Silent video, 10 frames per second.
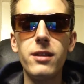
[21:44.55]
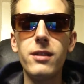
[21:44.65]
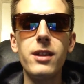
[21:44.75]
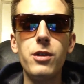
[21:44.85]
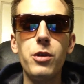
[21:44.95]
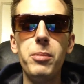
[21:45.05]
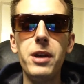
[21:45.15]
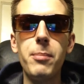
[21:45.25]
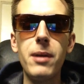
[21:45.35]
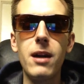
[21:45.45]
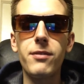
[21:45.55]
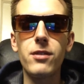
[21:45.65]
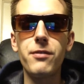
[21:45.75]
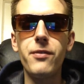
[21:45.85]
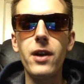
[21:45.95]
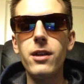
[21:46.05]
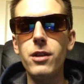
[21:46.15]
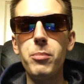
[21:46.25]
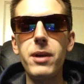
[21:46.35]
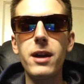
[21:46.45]
That'll be up after the fight. You
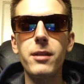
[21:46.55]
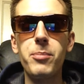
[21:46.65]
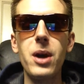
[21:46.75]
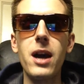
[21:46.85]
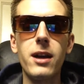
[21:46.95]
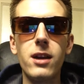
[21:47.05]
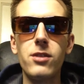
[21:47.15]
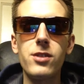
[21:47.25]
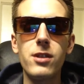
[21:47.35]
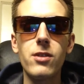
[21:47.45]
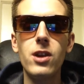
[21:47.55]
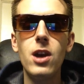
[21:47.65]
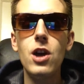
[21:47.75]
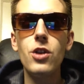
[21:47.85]
know, back to Pac Algieri.